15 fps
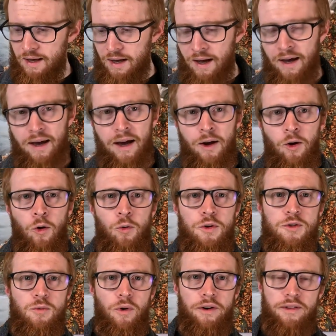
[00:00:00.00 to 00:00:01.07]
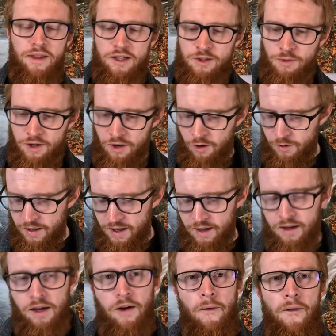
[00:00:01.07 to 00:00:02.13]
I always wanted that to be,
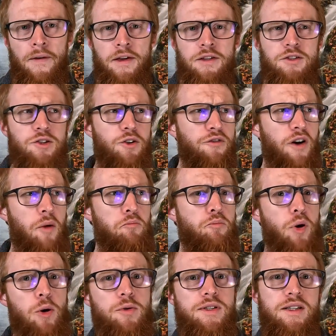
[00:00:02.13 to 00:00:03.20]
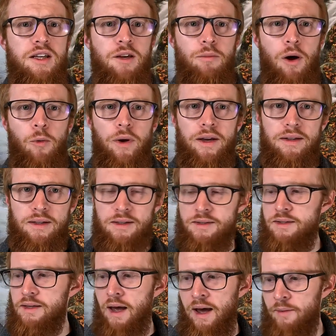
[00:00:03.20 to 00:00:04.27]
okay, so if I'm boasting in my
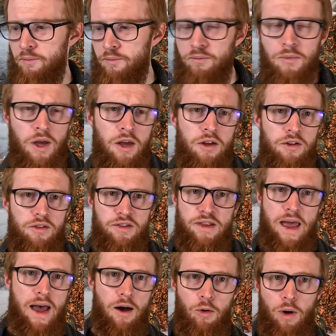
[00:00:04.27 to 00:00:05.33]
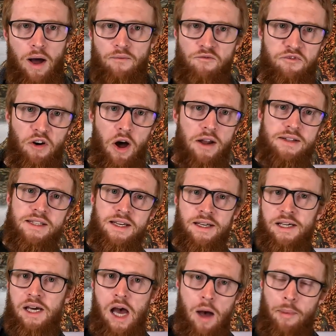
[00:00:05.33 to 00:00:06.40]
weakness, I'm
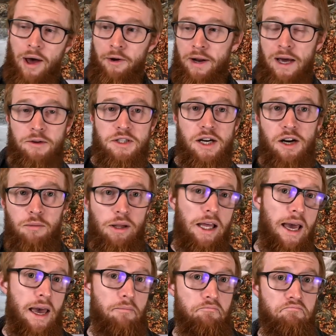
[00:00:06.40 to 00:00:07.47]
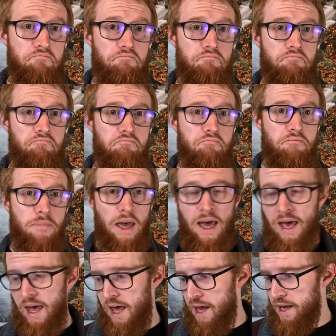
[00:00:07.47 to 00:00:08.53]
vaunting about how terrible I am
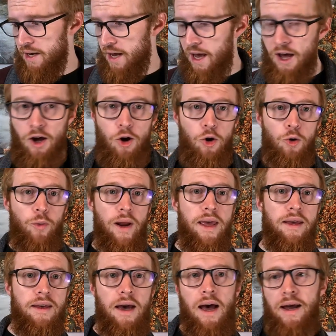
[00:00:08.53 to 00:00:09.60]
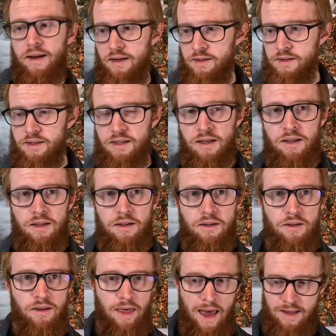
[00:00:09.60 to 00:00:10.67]
and how great God is
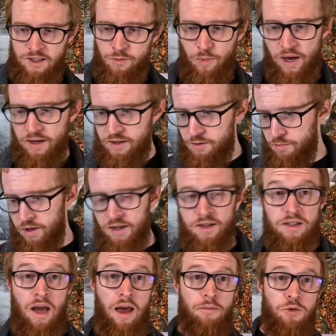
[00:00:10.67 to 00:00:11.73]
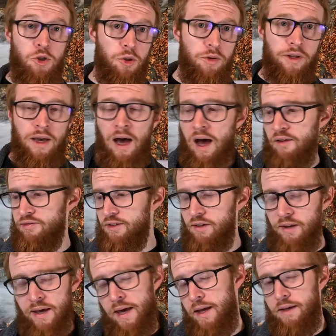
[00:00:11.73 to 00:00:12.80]
in that space, because I'm truly awful
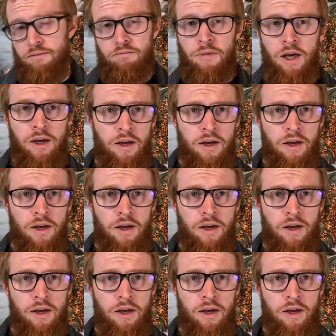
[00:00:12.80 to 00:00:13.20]
and,